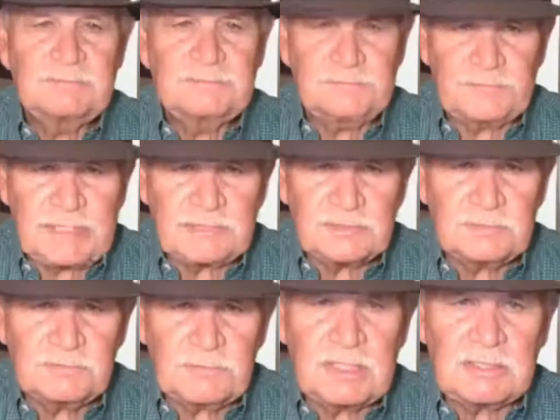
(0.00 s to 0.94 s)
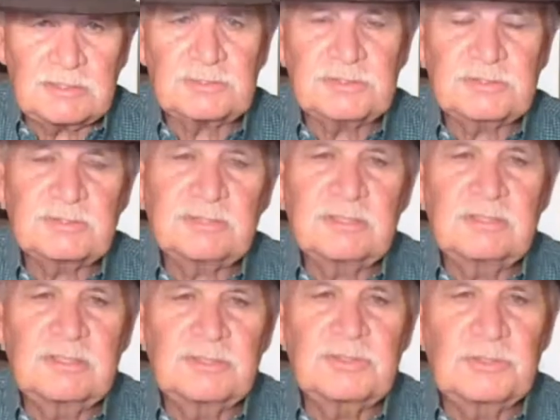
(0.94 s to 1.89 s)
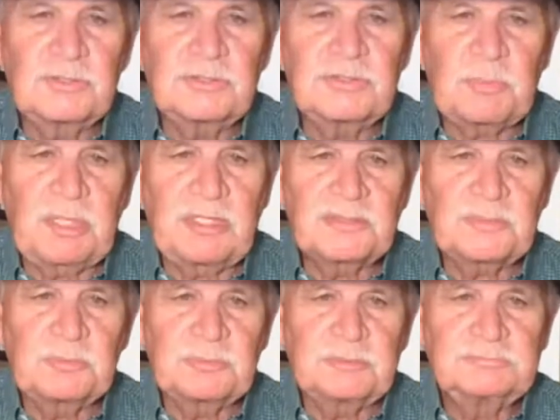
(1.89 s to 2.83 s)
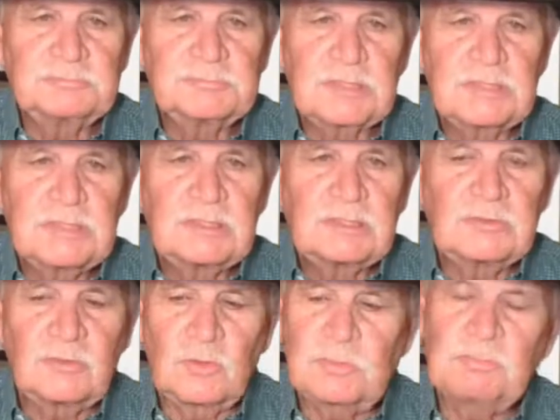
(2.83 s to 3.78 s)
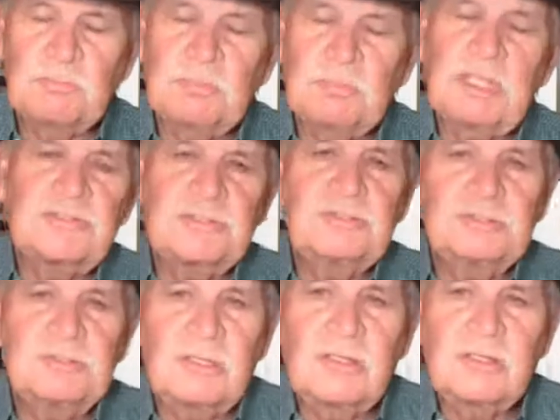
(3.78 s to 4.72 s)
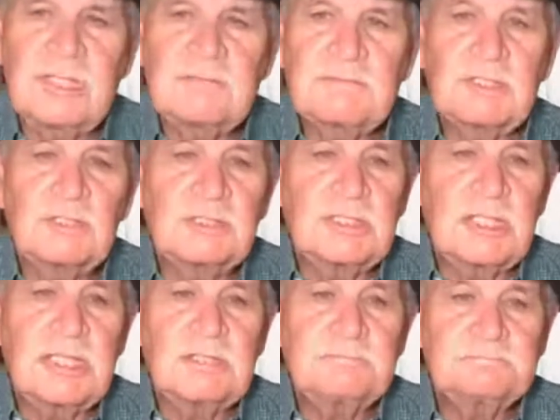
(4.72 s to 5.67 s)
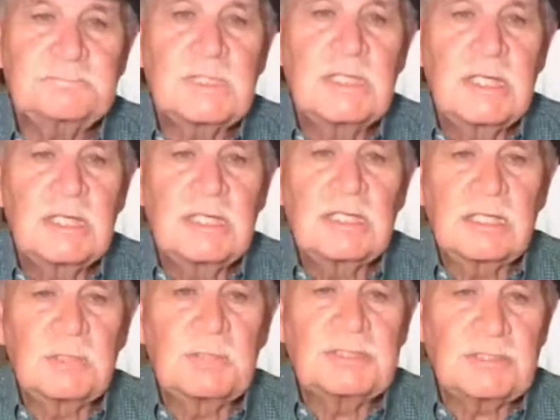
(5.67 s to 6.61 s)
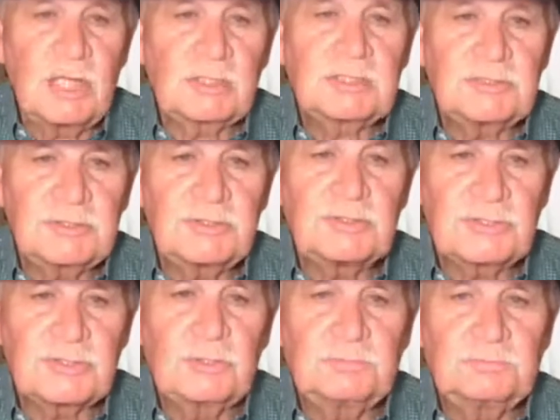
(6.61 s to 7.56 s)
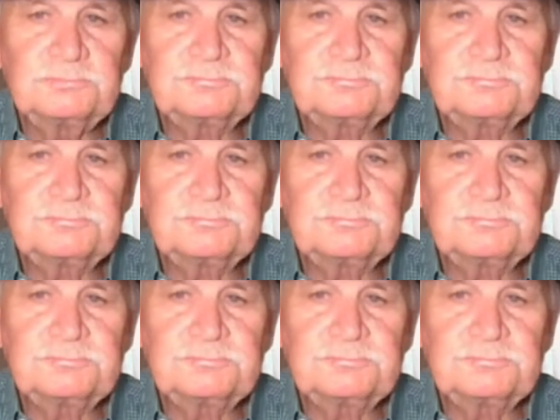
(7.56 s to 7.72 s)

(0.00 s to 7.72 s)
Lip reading: face to face as soon as possible. Lord bless you. You all have a good day. I'll be talking to you soon.